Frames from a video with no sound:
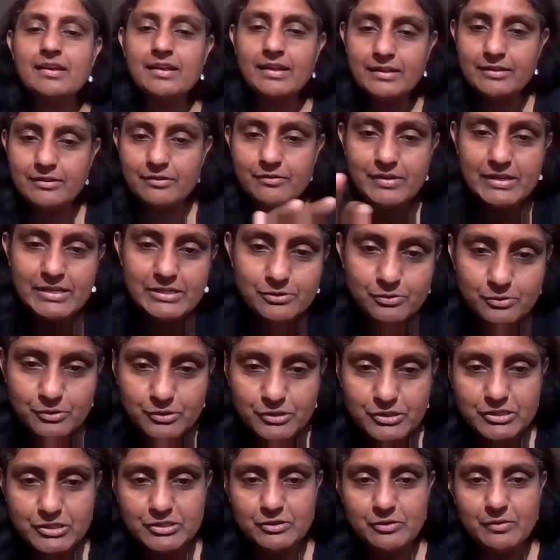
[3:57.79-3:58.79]
the
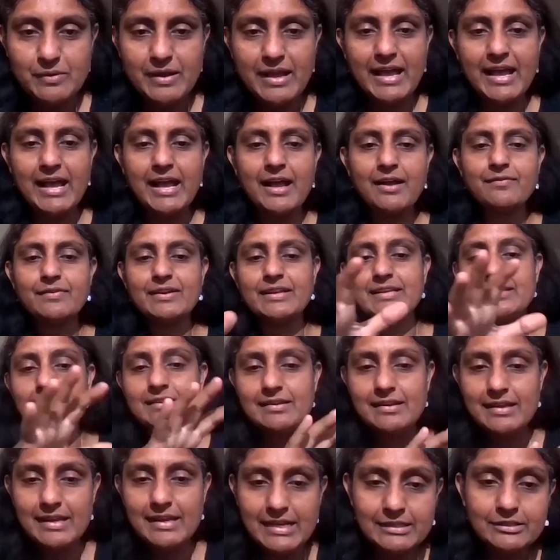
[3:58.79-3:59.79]
resources you have.
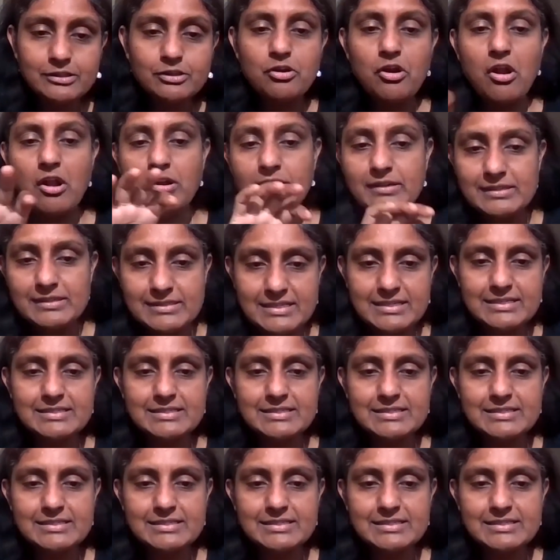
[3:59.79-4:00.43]
It throttles